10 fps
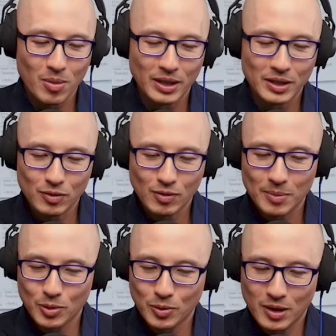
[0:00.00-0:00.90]
on
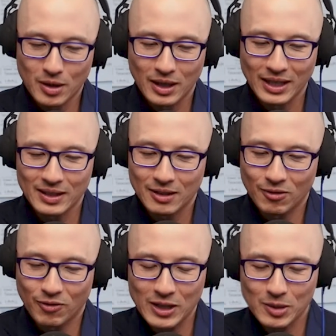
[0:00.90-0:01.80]
Instagram, Twitter, LinkedIn, and
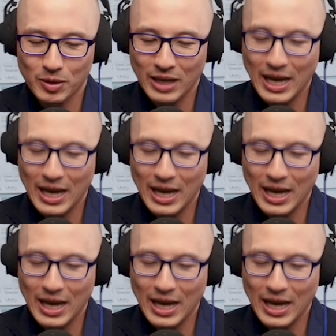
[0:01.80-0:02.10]
Facebook